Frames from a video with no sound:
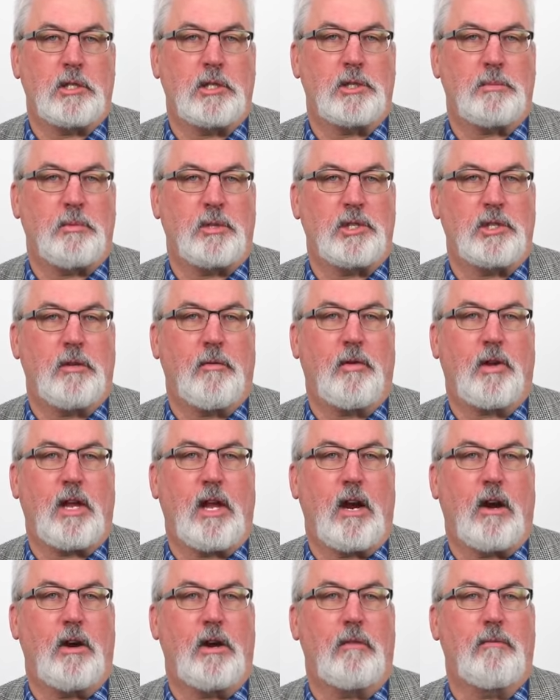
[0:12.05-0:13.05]

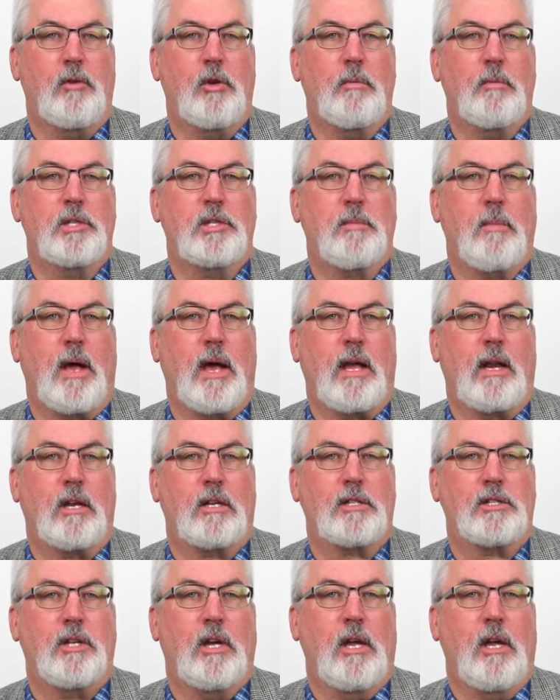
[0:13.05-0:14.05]
specific area of
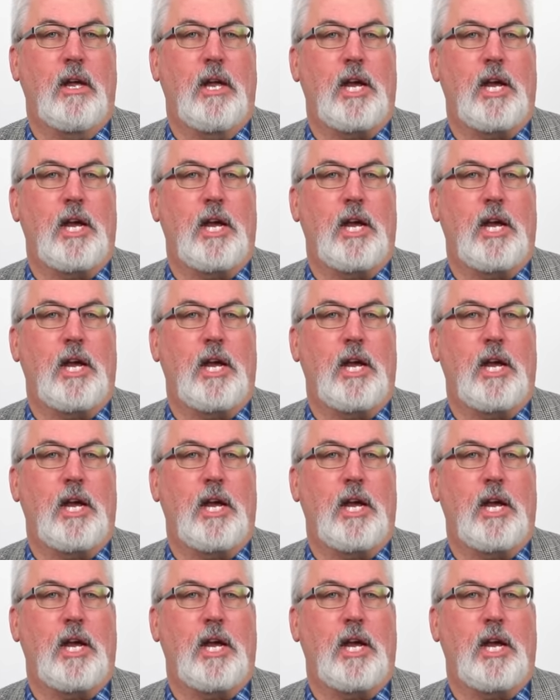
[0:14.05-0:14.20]
numismatics,